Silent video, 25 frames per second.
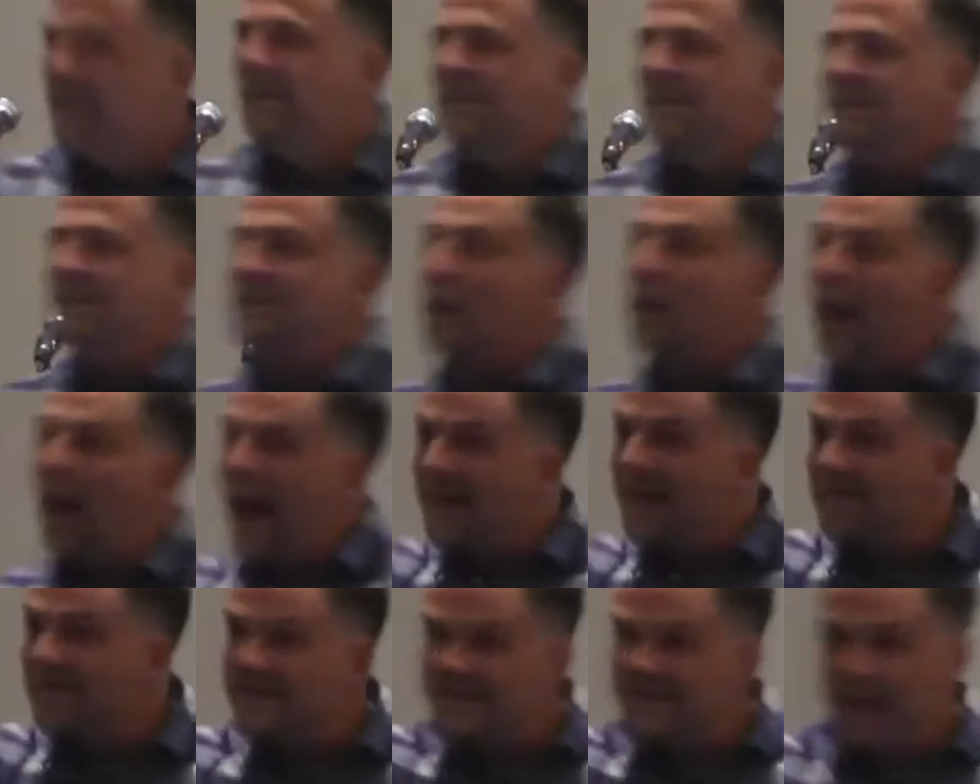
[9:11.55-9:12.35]
so
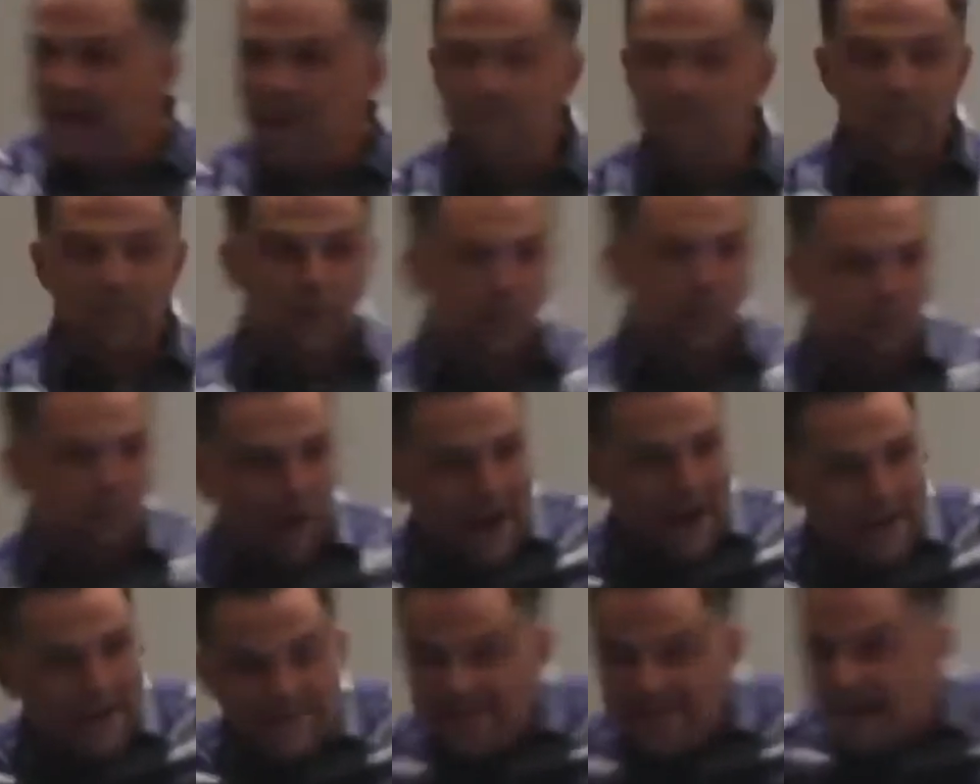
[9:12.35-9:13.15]
at the temple,
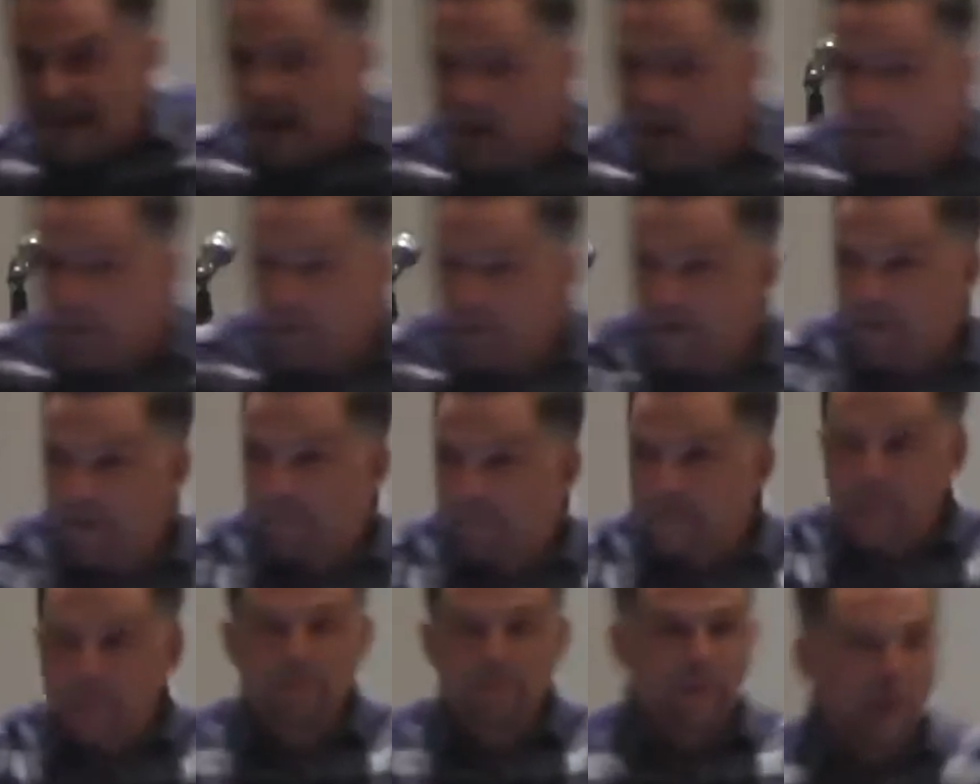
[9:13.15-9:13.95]
right there where the
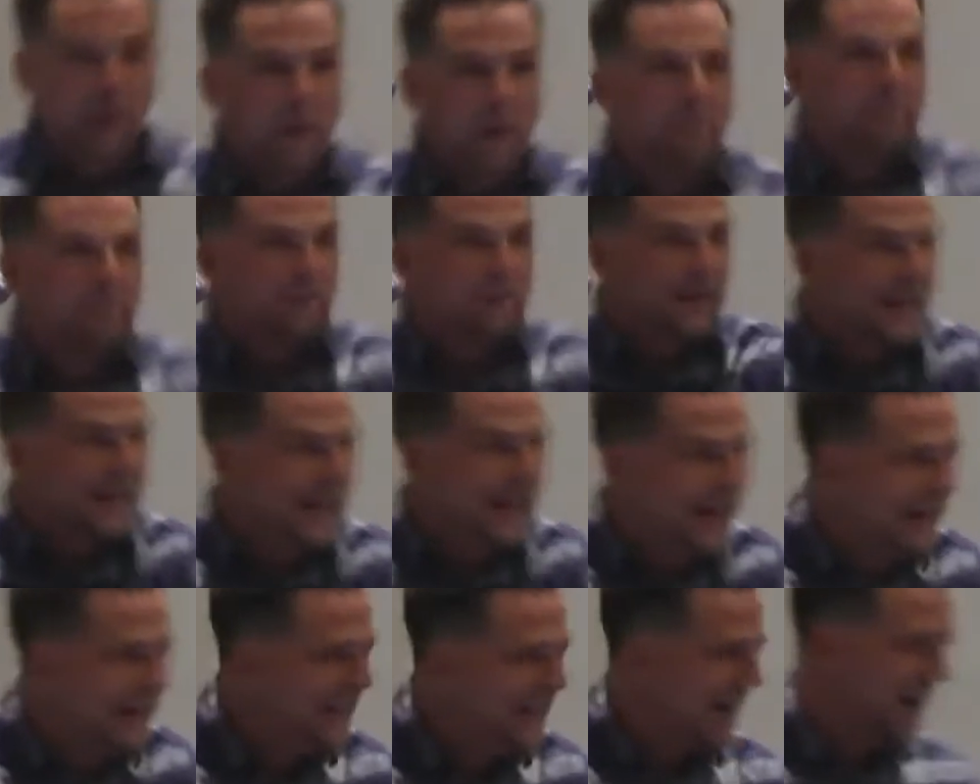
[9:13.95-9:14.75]
people are
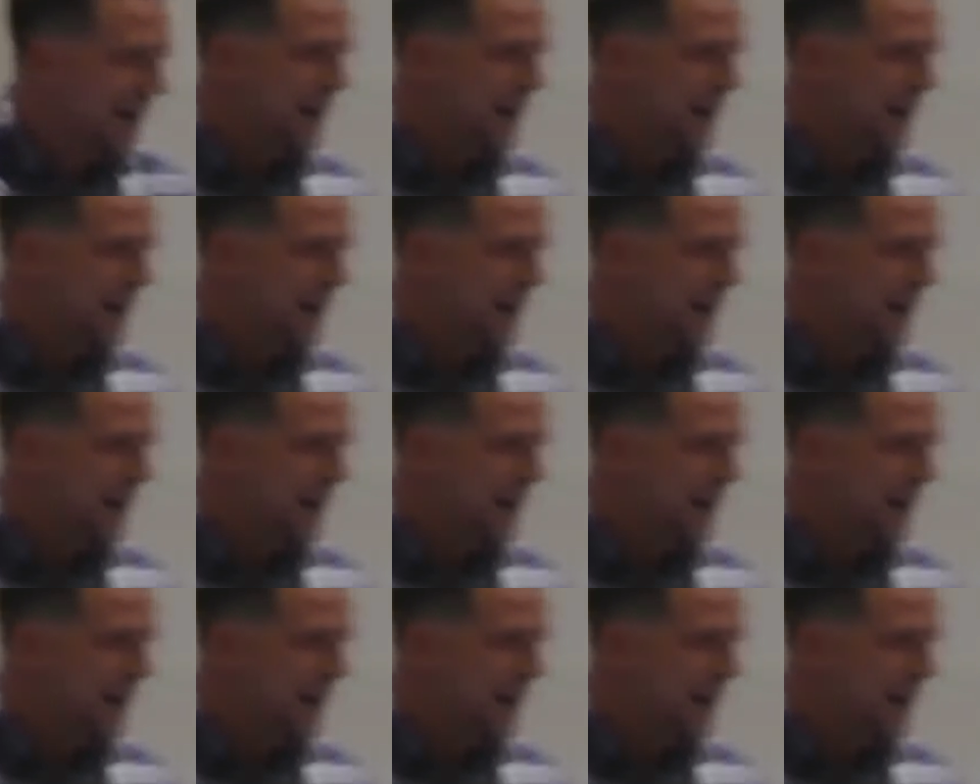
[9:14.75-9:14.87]
bringing an